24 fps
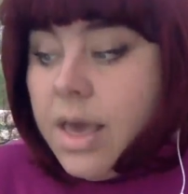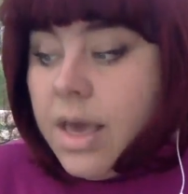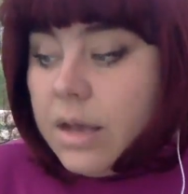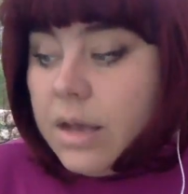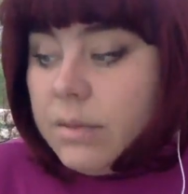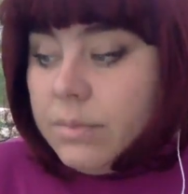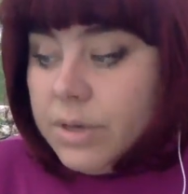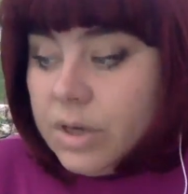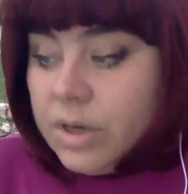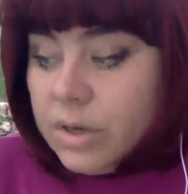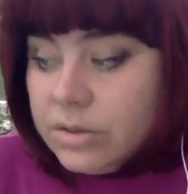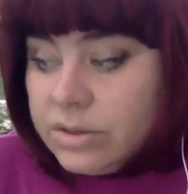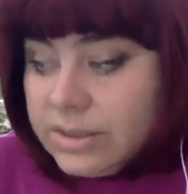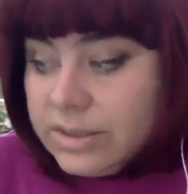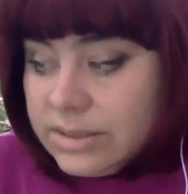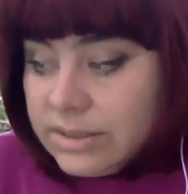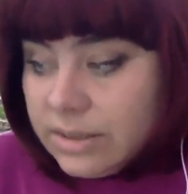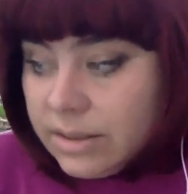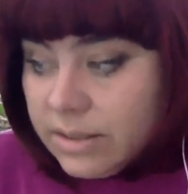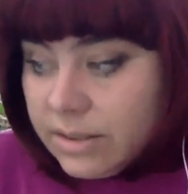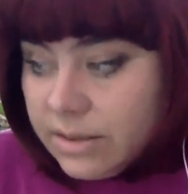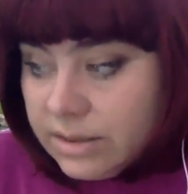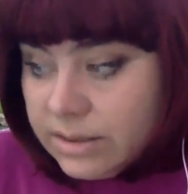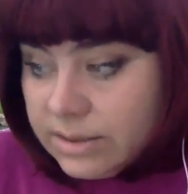And because it's
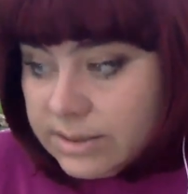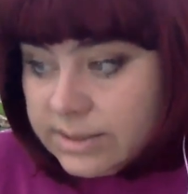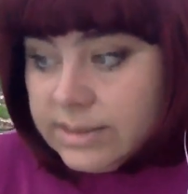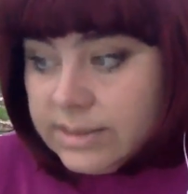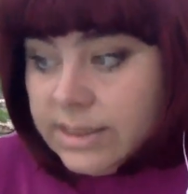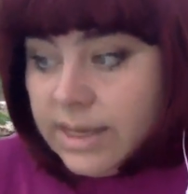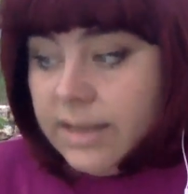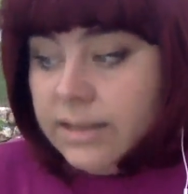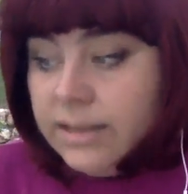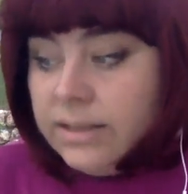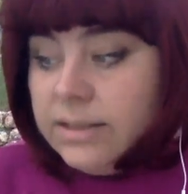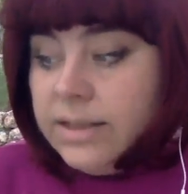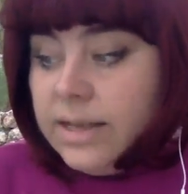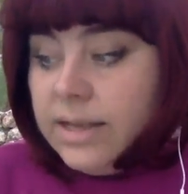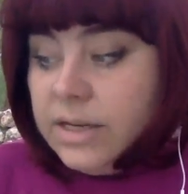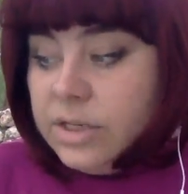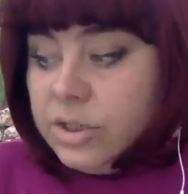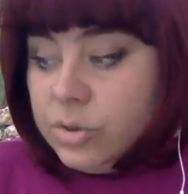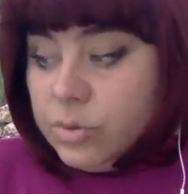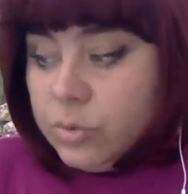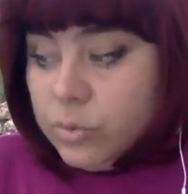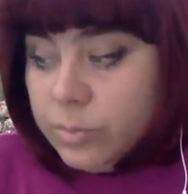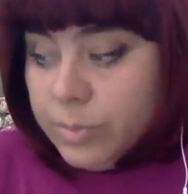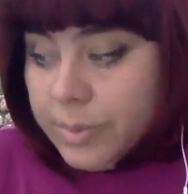a Thursday and the day
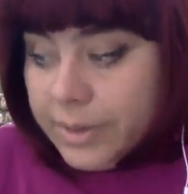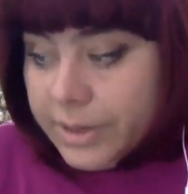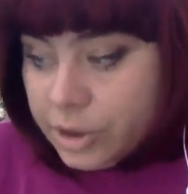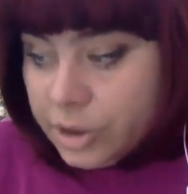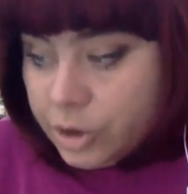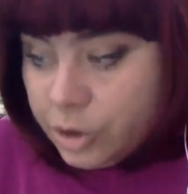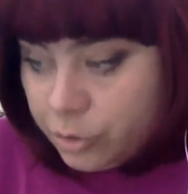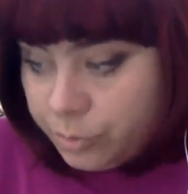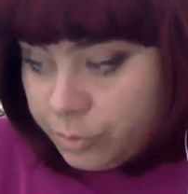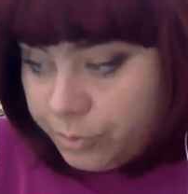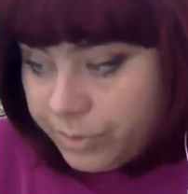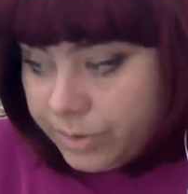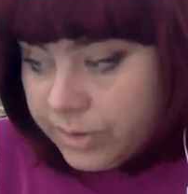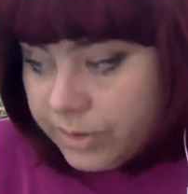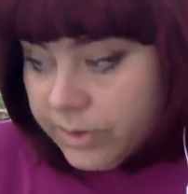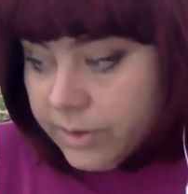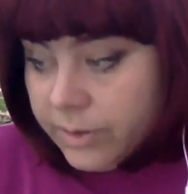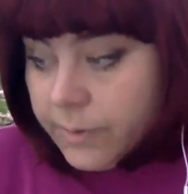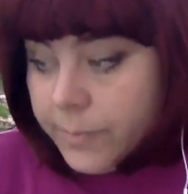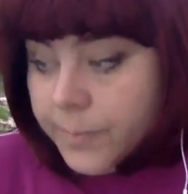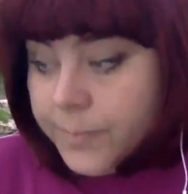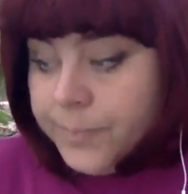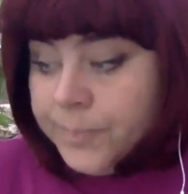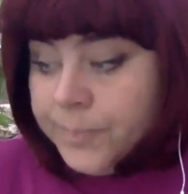is ruled by Jupiter,